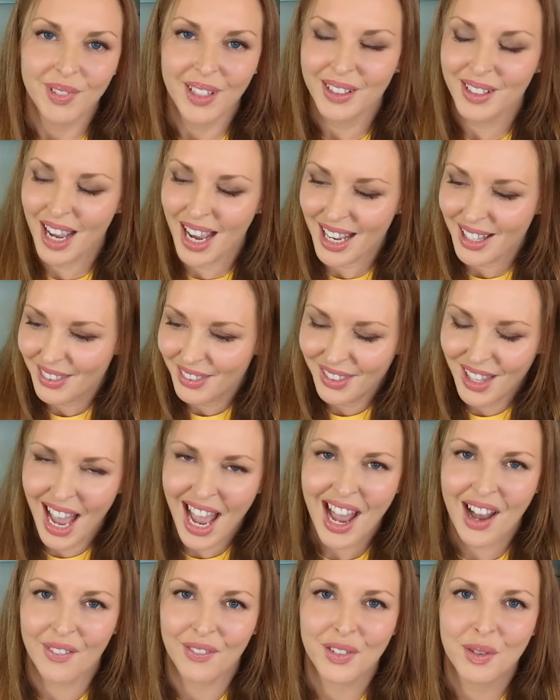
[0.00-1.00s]
And I
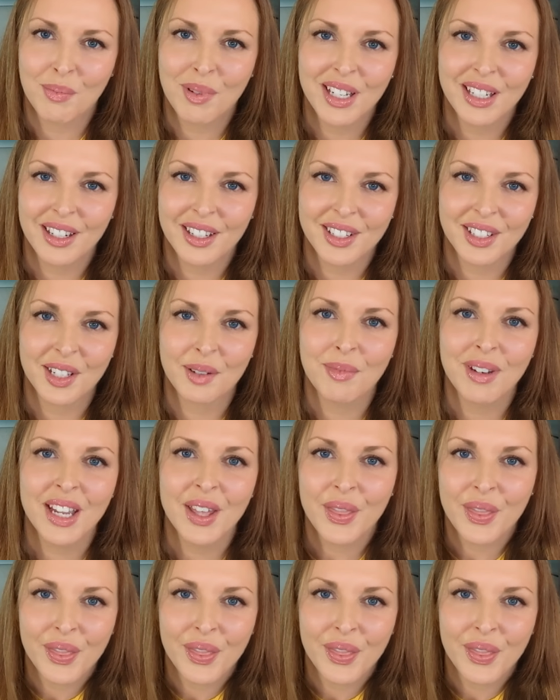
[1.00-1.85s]
laughed because to me,